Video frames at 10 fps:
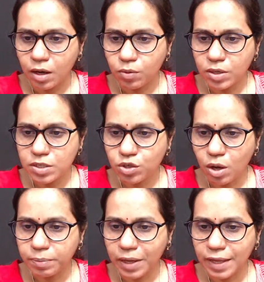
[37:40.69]
does
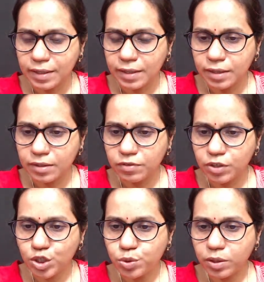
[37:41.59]
TOP calculate the
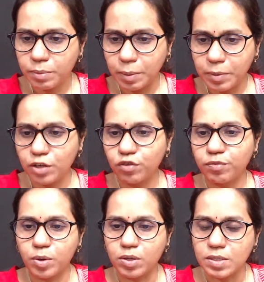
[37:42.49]
virtual memory of
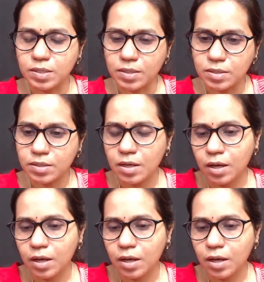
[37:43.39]
processes?